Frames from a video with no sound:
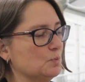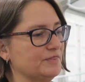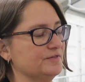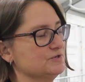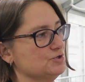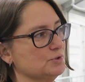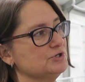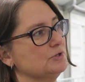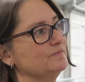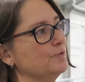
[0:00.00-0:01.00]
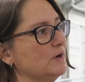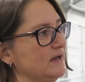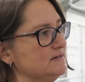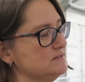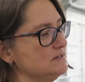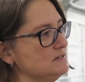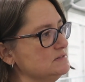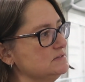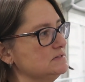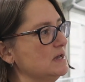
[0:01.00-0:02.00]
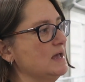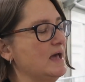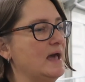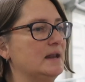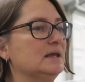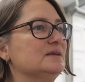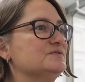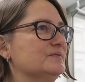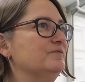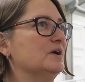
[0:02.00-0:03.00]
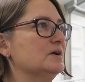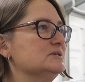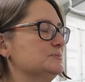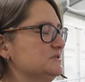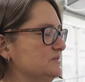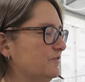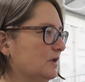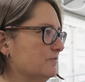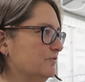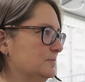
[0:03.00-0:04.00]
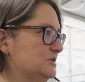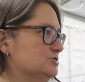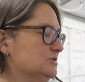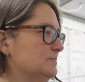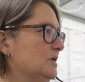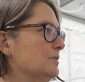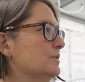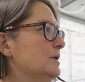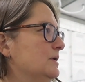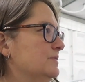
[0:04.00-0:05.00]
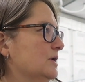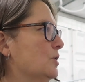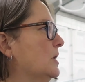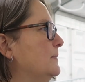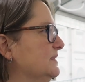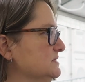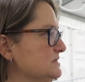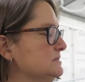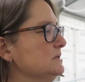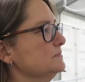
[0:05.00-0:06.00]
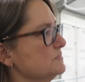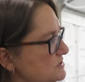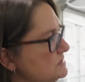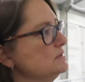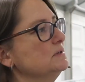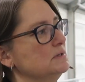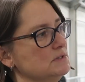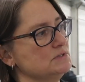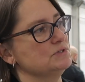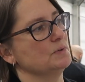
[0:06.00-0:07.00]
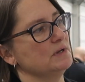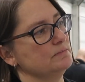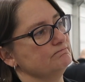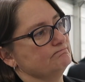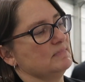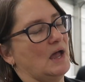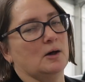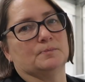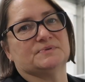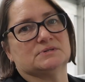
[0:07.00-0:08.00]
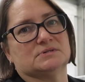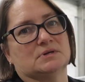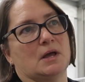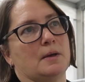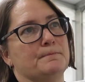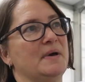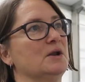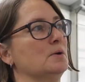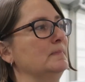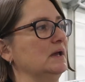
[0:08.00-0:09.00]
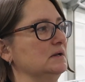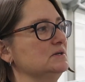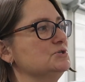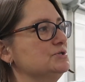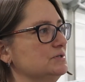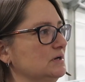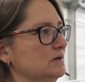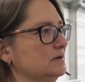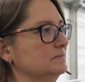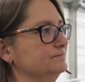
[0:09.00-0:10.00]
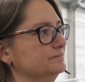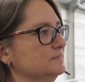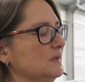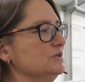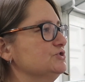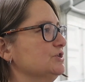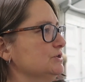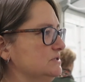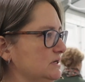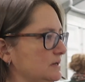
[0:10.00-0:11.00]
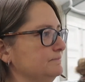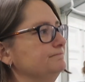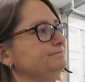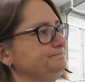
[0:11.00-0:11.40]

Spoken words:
and what the short-term forecast is, and it gives them very specific information about their cropping systems. So it helps better manage the uncertainty.